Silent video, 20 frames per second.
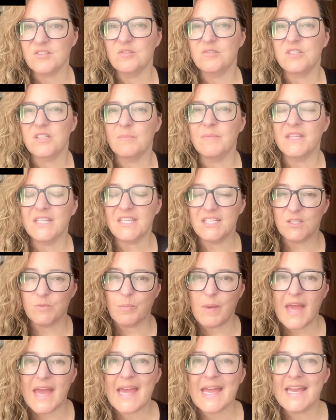So, some of these
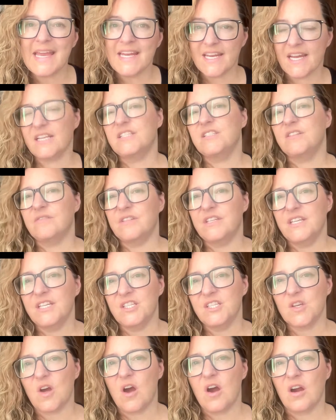paid
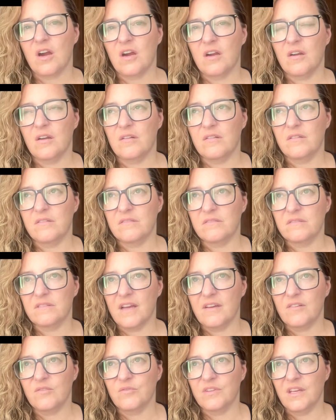activities are
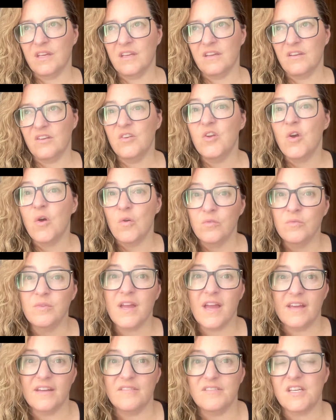not only known
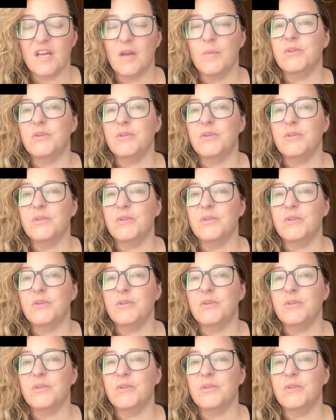ahead of time,